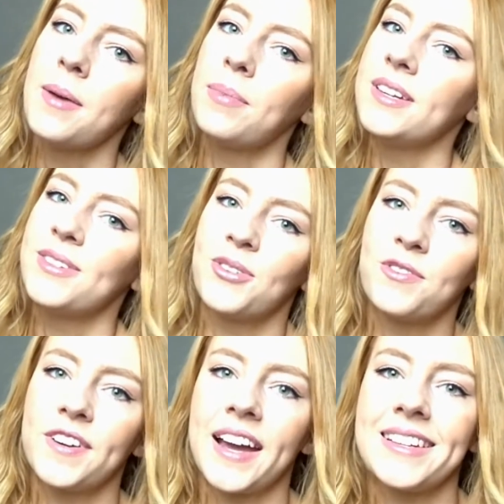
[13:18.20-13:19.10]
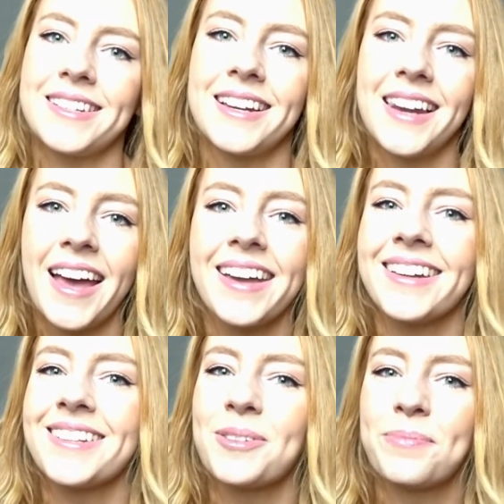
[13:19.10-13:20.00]
please don't forget to like
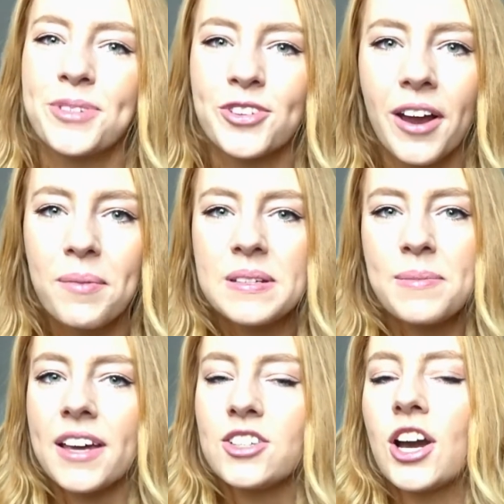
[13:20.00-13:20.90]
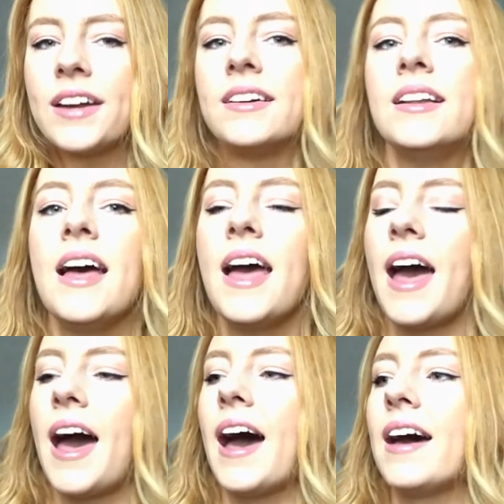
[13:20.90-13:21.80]
and subscribe to my channel,
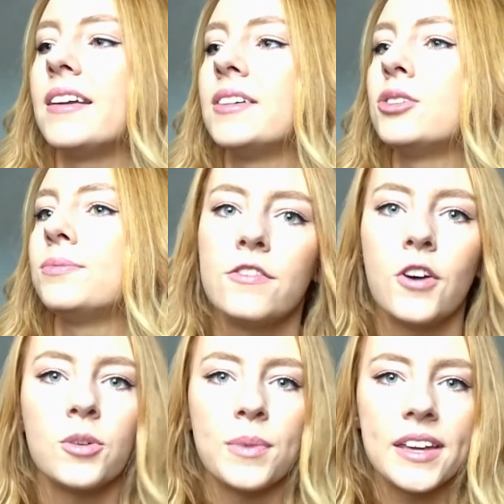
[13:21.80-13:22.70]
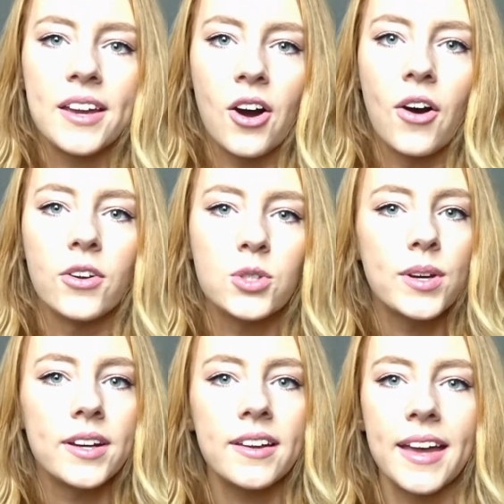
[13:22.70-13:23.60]
and follow me on
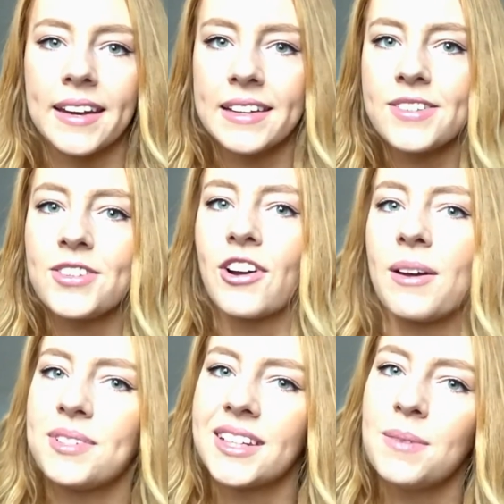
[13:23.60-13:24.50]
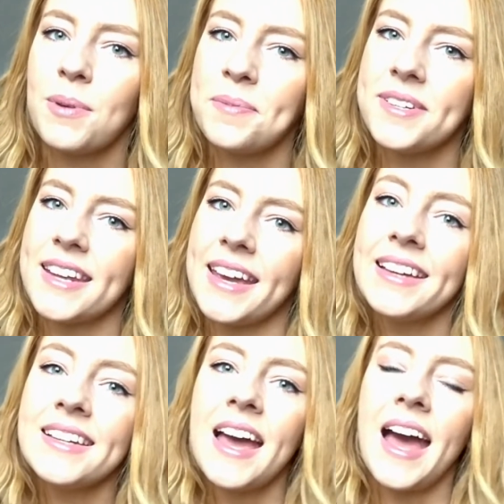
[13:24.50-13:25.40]
Twitter and Instagram to keep up to
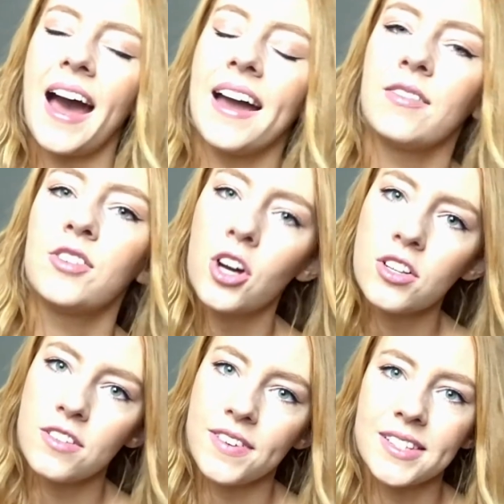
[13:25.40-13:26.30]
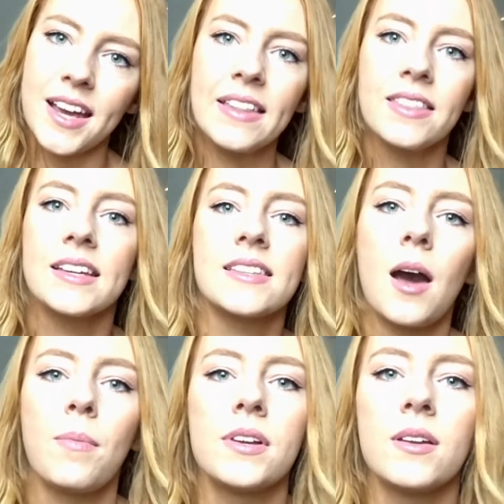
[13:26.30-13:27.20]
date. I have lots of exciting things
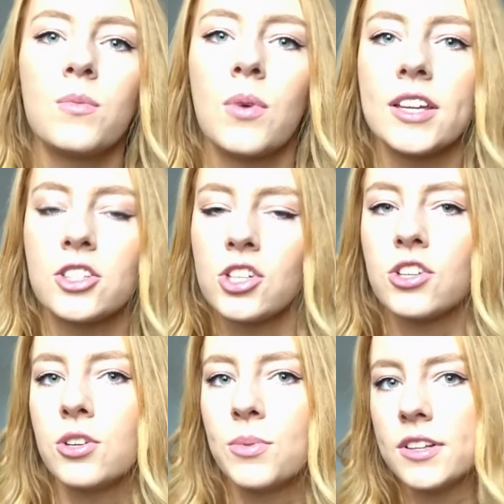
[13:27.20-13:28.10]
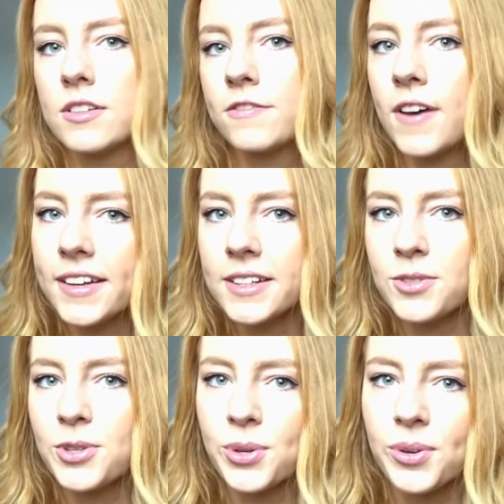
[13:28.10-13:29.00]
happening, which you will find
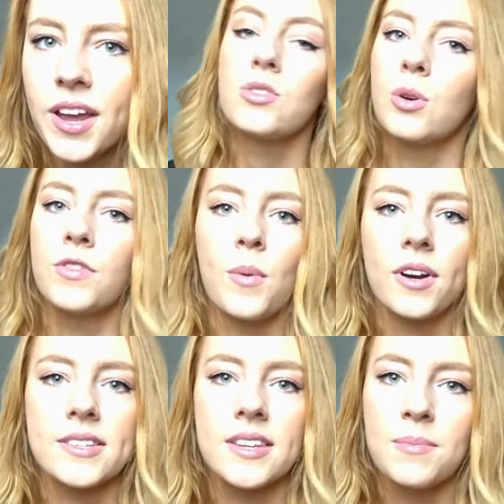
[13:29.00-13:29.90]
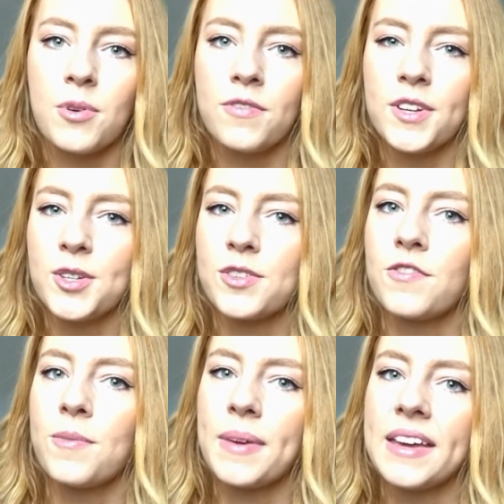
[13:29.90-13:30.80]
out soon. So if you want to see more videos
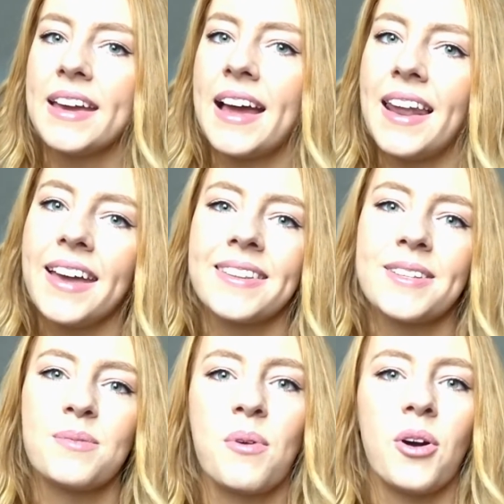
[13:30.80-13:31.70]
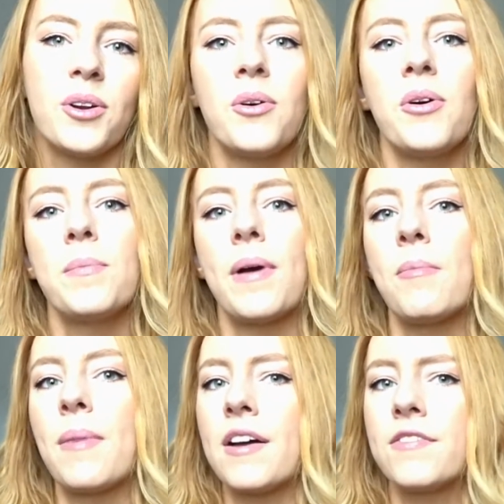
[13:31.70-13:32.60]
from me like this one, all
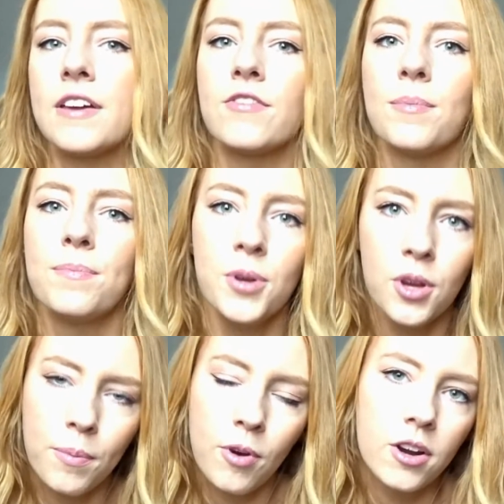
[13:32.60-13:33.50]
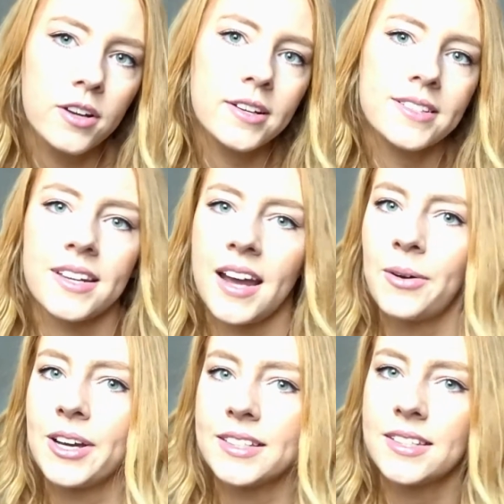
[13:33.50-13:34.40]
about my favourite beauty products and how
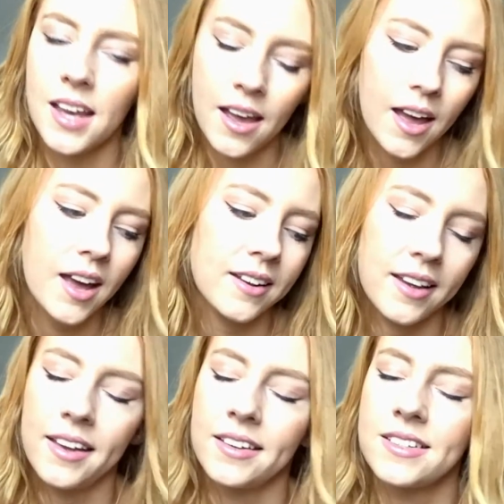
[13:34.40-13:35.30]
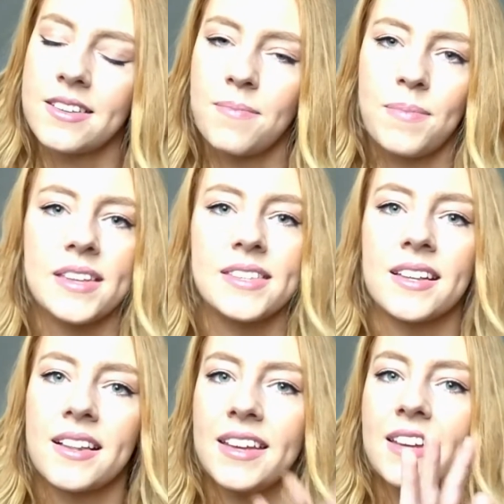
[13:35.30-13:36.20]
I tan, and
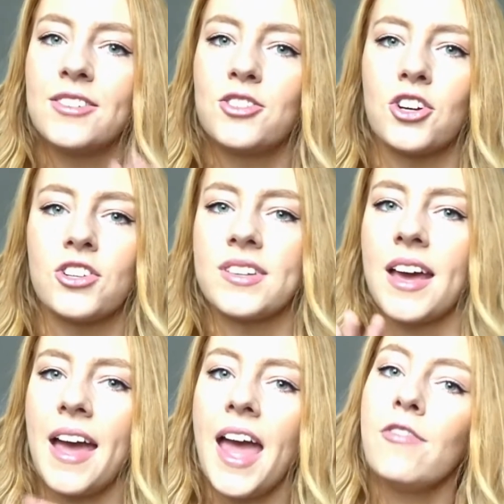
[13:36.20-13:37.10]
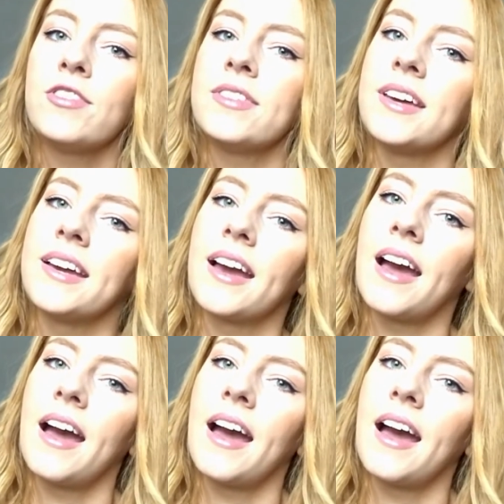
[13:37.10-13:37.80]
basically just everything